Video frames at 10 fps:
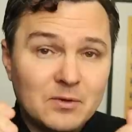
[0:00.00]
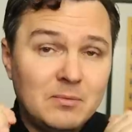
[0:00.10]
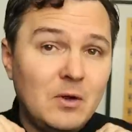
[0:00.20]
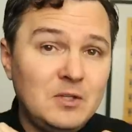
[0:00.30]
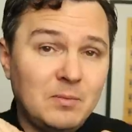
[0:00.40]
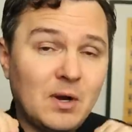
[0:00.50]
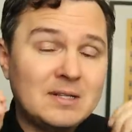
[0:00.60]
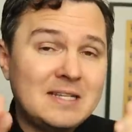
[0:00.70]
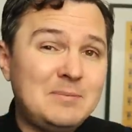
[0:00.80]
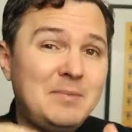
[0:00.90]
for the most
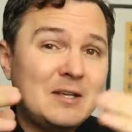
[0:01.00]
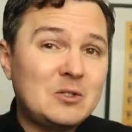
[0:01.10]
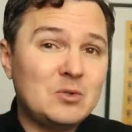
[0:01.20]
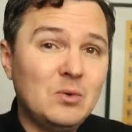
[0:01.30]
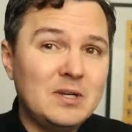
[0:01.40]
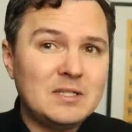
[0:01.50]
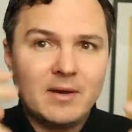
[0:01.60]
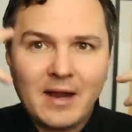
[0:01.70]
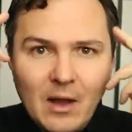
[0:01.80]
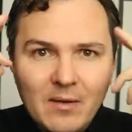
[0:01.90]
part, these big stories, no
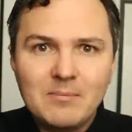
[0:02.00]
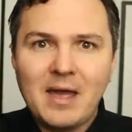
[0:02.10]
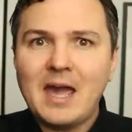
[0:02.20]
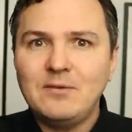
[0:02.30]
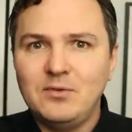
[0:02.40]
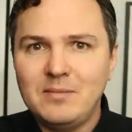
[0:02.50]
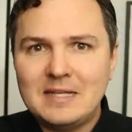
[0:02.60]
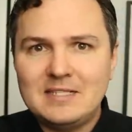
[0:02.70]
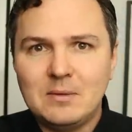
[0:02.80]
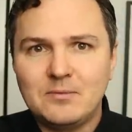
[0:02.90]
matter how impactful they
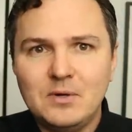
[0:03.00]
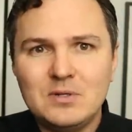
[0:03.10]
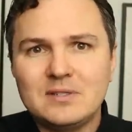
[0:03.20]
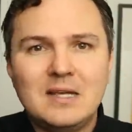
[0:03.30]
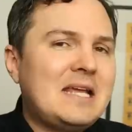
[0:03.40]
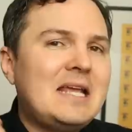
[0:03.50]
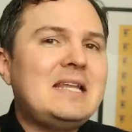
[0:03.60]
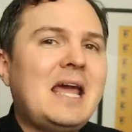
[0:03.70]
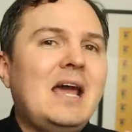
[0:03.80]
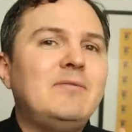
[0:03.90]
might seem at first,
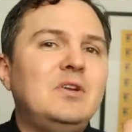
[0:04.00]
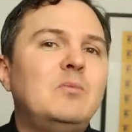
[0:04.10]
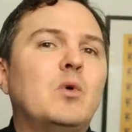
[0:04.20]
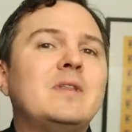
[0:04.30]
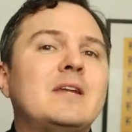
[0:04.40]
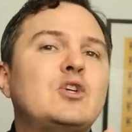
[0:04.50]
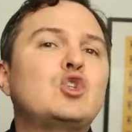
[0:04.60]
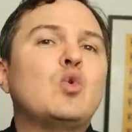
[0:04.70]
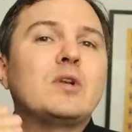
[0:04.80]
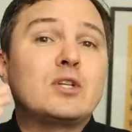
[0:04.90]
tend to have little more than a
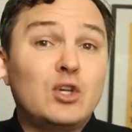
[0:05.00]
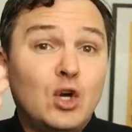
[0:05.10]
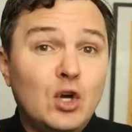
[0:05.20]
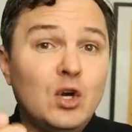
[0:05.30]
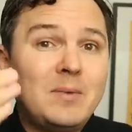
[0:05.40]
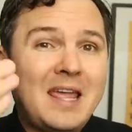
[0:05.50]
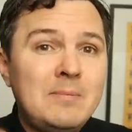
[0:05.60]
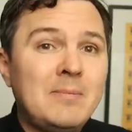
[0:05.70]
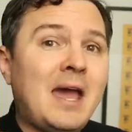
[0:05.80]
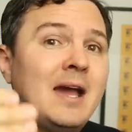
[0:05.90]
short-term
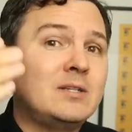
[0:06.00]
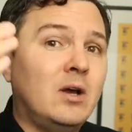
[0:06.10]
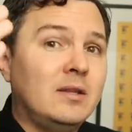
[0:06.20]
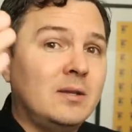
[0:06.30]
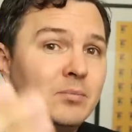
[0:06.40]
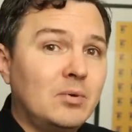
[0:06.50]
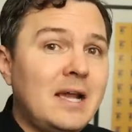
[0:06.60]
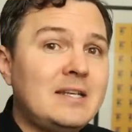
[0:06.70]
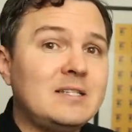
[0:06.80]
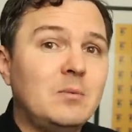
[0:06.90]
impact on the
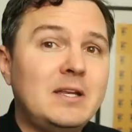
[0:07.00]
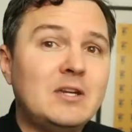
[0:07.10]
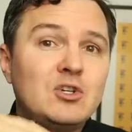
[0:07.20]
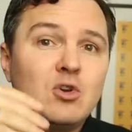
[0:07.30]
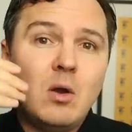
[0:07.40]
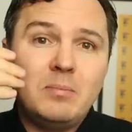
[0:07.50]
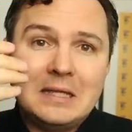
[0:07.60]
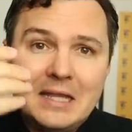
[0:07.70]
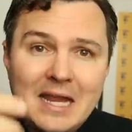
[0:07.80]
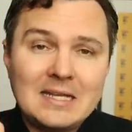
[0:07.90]
price. And when you show up
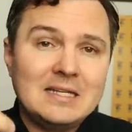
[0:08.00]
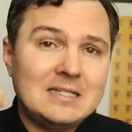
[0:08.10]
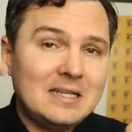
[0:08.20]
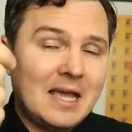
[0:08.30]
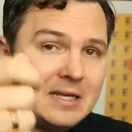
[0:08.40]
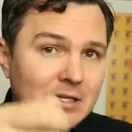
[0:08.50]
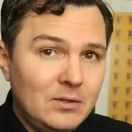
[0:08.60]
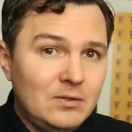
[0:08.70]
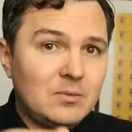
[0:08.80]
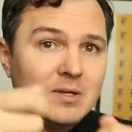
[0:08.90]
late to that
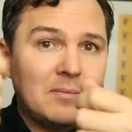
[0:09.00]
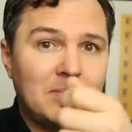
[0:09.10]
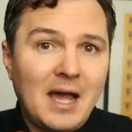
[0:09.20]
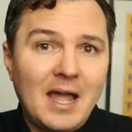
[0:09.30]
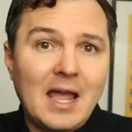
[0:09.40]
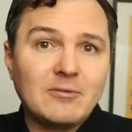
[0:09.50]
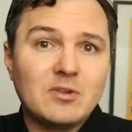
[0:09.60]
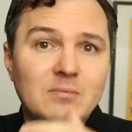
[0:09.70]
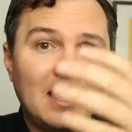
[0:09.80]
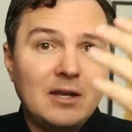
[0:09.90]
news, when you buy after
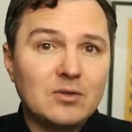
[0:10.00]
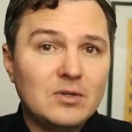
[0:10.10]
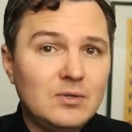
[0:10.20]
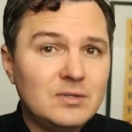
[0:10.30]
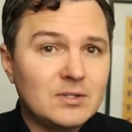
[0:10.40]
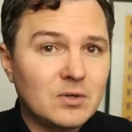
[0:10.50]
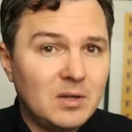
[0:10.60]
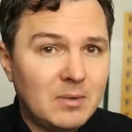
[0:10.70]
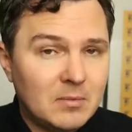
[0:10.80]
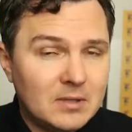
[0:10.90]
the major news has
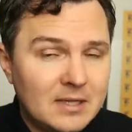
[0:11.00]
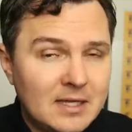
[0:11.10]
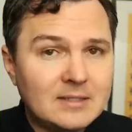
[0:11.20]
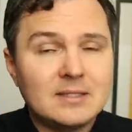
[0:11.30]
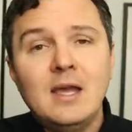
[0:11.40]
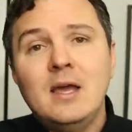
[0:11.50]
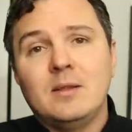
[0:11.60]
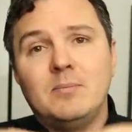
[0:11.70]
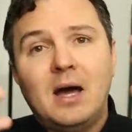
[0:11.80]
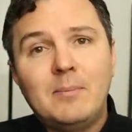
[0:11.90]
already been released,
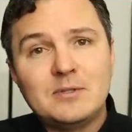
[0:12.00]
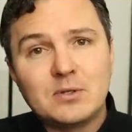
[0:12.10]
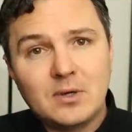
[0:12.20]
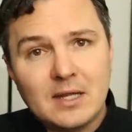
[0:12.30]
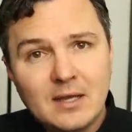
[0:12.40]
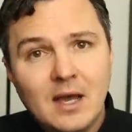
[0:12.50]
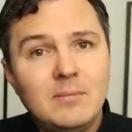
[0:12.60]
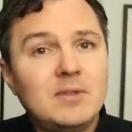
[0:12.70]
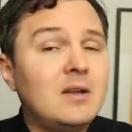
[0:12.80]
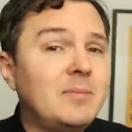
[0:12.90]
the pump has already
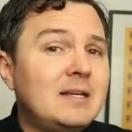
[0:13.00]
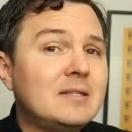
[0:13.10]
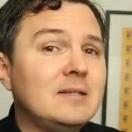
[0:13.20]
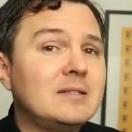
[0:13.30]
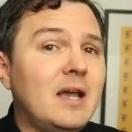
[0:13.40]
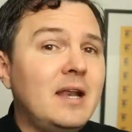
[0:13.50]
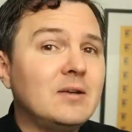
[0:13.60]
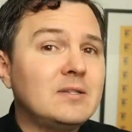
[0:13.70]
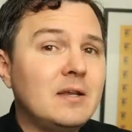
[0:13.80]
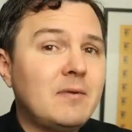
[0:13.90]
come, then you're basically signing
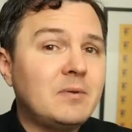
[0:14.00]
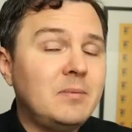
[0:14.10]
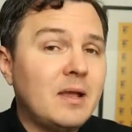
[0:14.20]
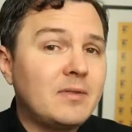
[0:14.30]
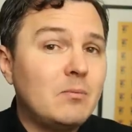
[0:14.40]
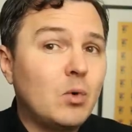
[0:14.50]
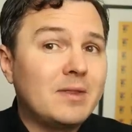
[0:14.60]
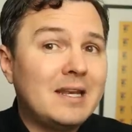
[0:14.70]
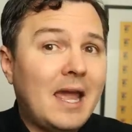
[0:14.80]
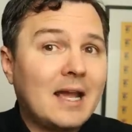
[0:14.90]
yourself up to be nothing
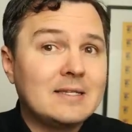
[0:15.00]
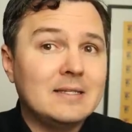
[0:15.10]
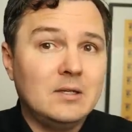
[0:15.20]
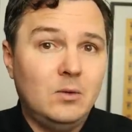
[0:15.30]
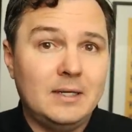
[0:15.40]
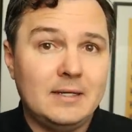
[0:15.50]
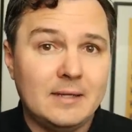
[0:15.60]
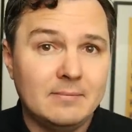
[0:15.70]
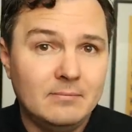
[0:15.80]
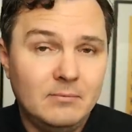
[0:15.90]
more than exit
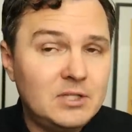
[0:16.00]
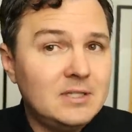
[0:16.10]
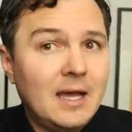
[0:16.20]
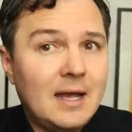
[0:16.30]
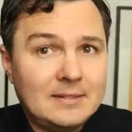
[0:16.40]
liquidity, which is not